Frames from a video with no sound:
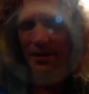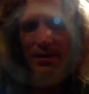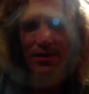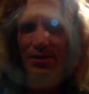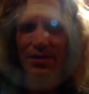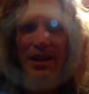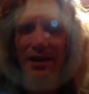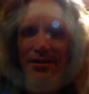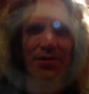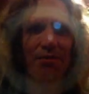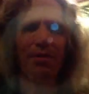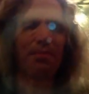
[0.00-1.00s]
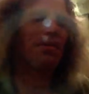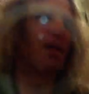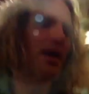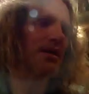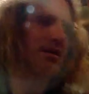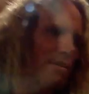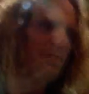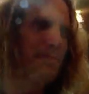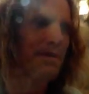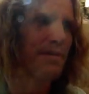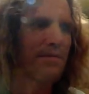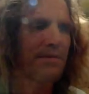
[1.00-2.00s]
It just has to do with applying a little
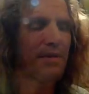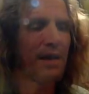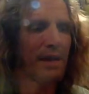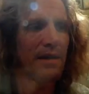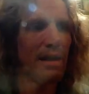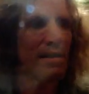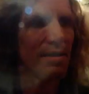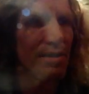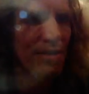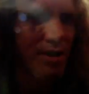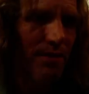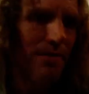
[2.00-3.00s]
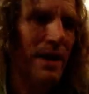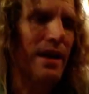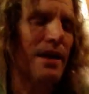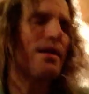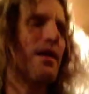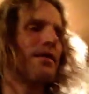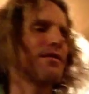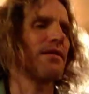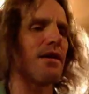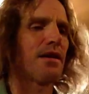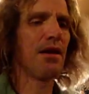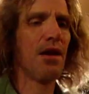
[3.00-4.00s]
bit of technology and recognizing
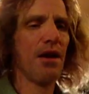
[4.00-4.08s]
that